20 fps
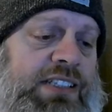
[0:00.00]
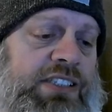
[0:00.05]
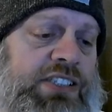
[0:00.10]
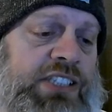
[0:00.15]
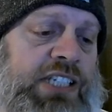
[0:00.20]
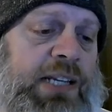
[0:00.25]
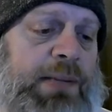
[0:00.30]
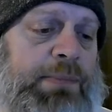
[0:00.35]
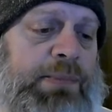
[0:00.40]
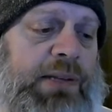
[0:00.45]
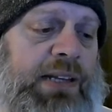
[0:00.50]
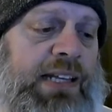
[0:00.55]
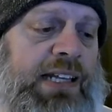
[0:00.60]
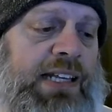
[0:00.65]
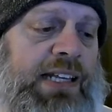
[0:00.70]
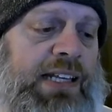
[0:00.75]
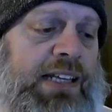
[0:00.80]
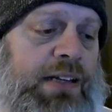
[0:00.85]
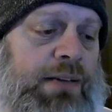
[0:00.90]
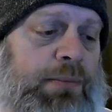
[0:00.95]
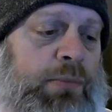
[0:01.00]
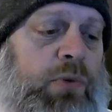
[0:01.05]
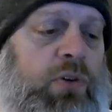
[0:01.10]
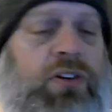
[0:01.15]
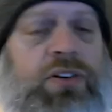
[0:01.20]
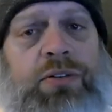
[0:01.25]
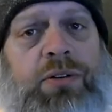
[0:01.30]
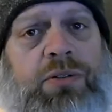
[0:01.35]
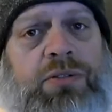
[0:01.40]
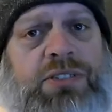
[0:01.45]
Shay play a more
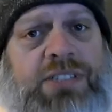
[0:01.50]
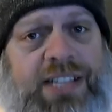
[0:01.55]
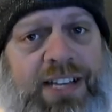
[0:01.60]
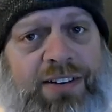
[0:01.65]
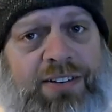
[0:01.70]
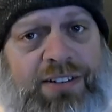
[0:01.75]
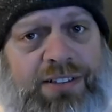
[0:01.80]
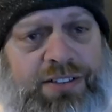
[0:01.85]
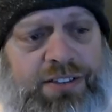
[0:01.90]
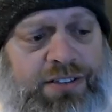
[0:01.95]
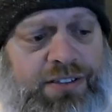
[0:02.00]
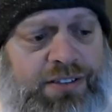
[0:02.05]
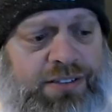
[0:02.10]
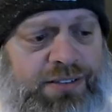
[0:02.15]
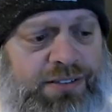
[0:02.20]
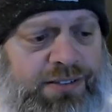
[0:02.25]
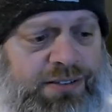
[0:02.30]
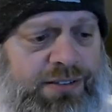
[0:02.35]
gross character.